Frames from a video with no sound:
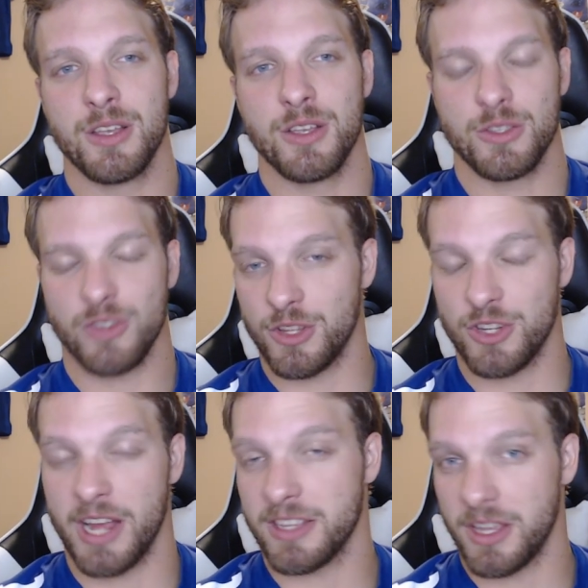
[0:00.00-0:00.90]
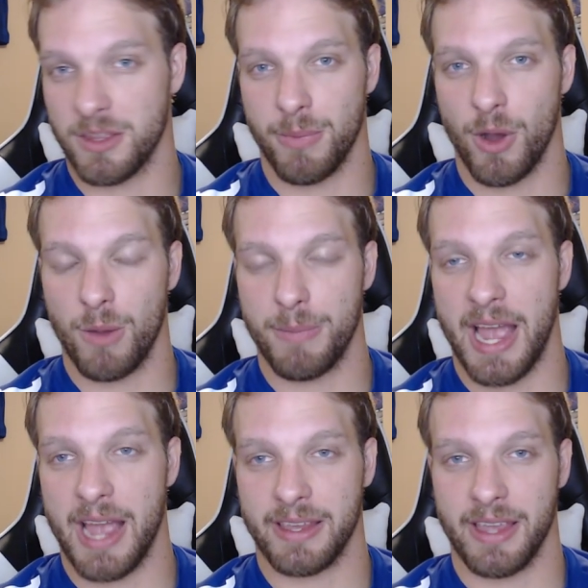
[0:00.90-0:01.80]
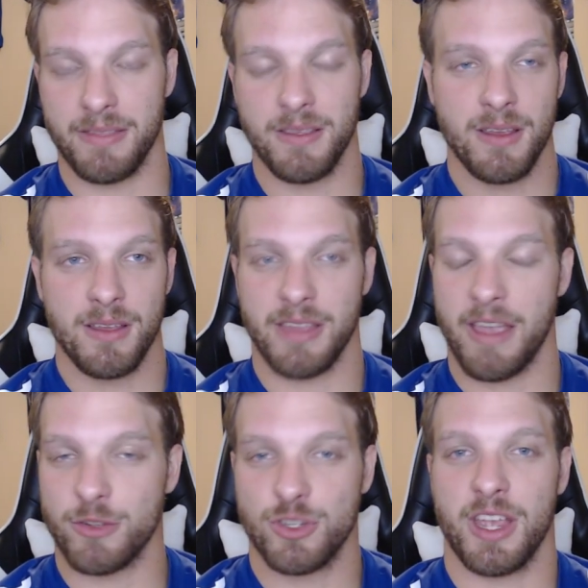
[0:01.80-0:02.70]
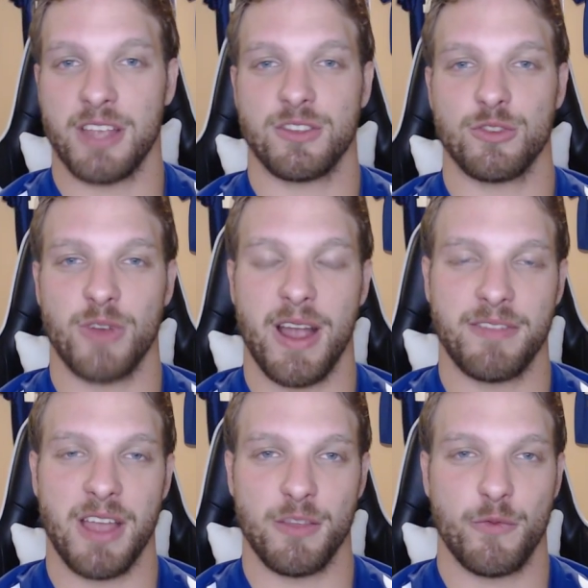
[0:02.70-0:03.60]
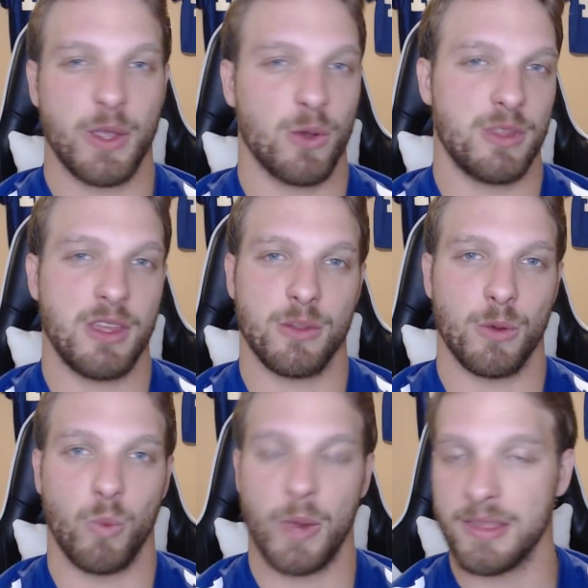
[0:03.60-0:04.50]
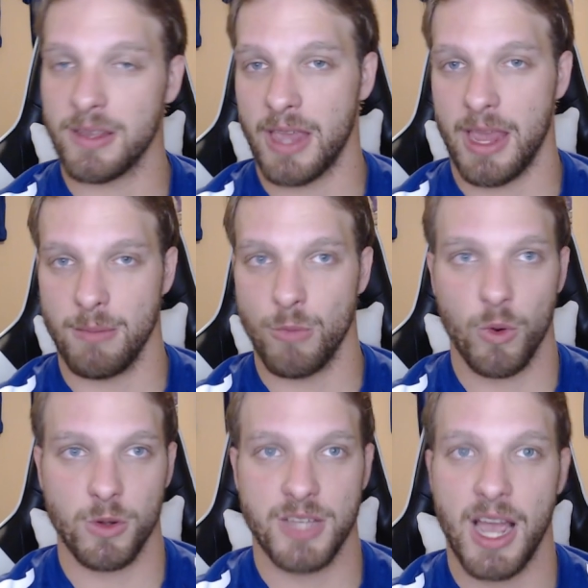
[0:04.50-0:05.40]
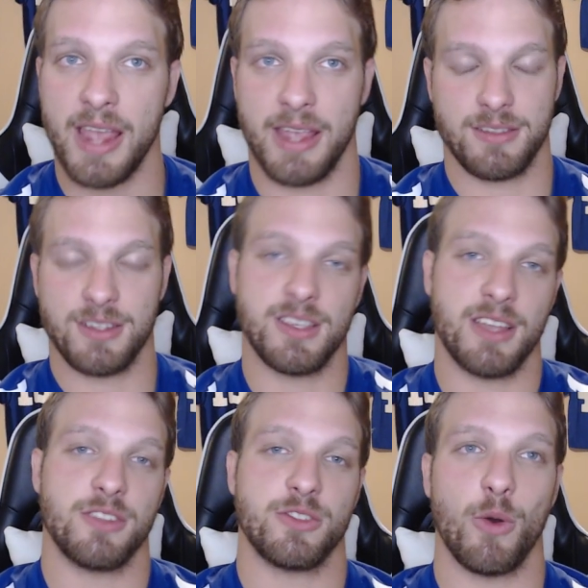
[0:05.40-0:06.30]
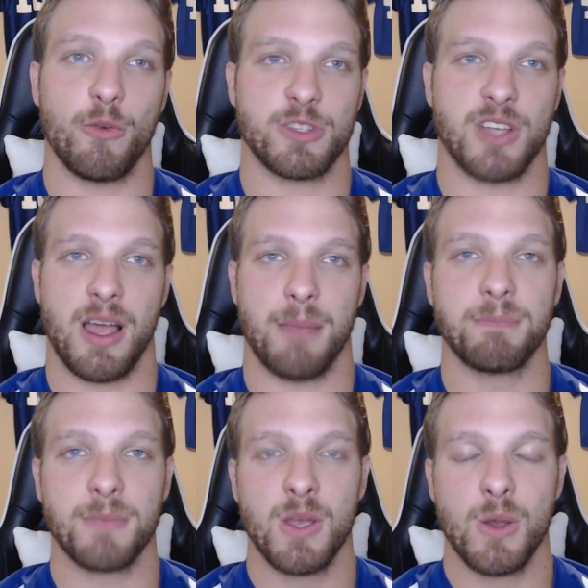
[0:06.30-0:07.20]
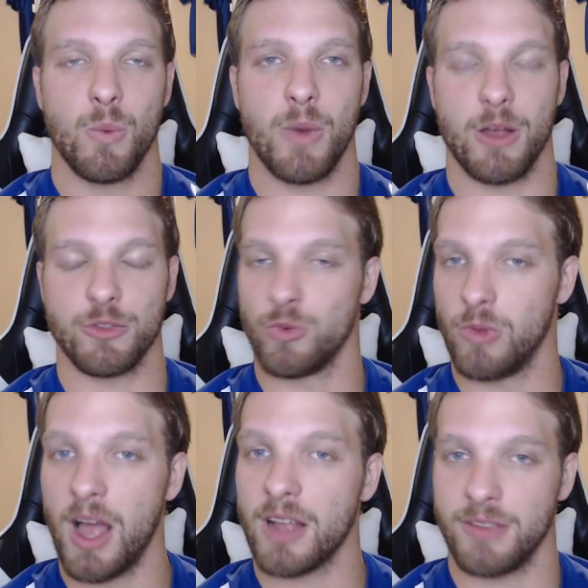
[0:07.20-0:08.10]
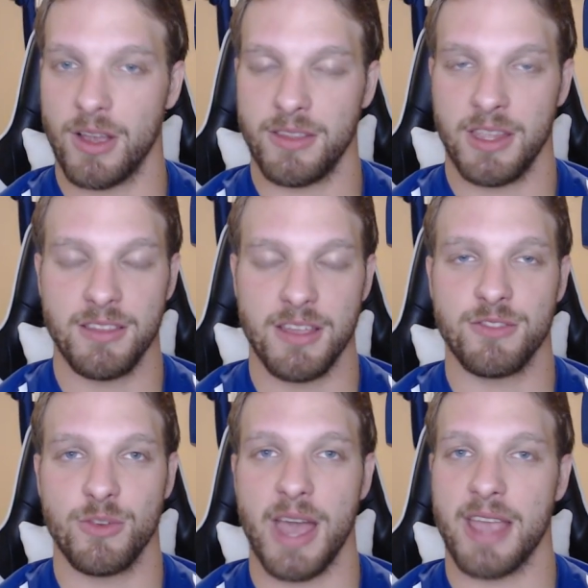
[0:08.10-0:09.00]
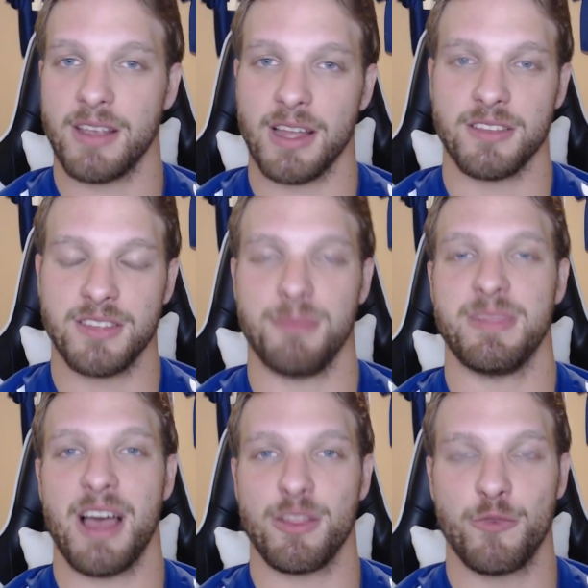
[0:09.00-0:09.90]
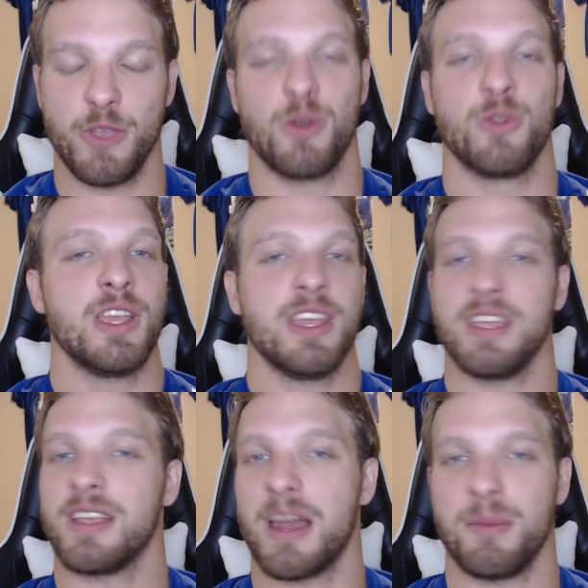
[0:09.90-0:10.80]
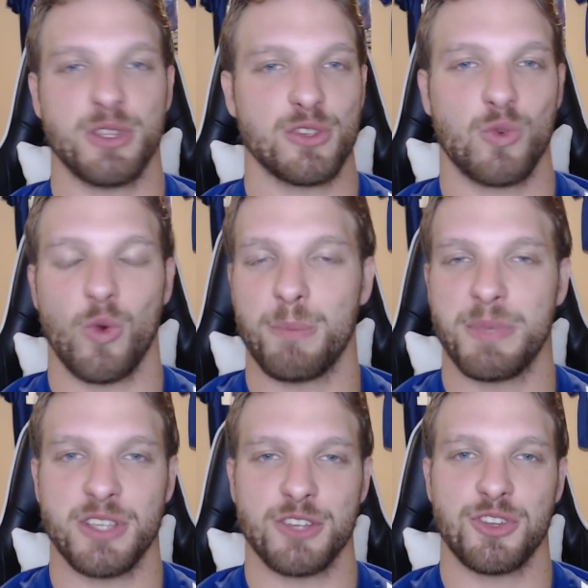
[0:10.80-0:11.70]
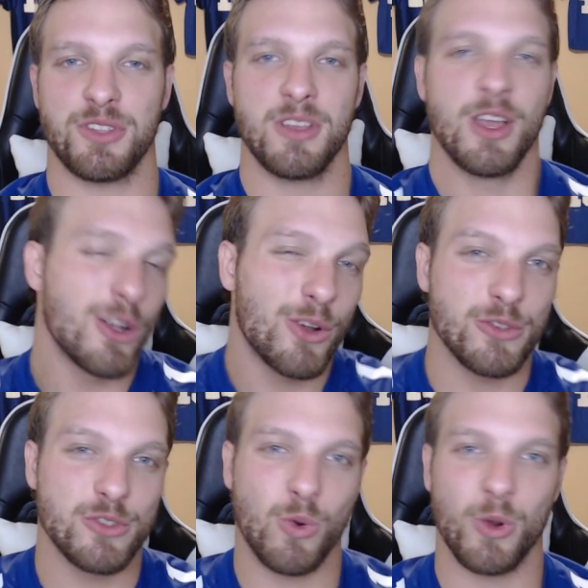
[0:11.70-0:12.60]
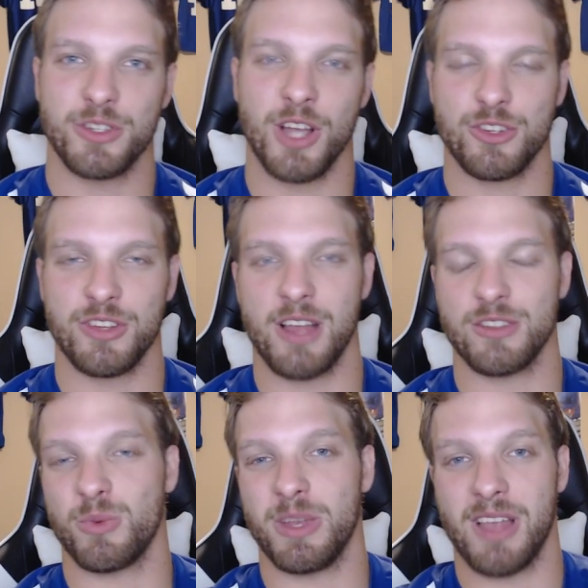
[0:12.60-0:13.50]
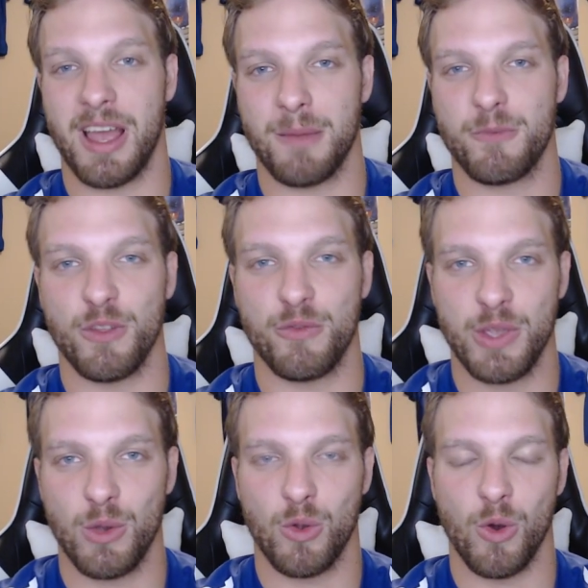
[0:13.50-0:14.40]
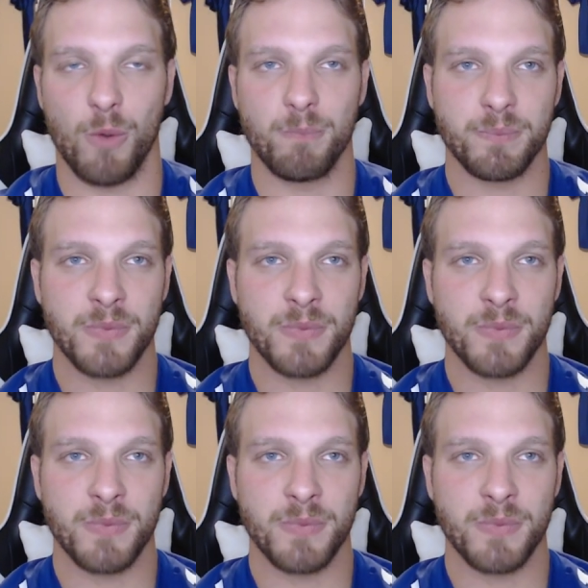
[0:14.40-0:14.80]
So the Giants get the ball back, and they have a chance to drive down the field and either win the game or tie it to send it to overtime. Well, Drew Lock did do that. He got the team down the field. He got him into scoring position. Couldn't score a touchdown, so we line up for the field goal.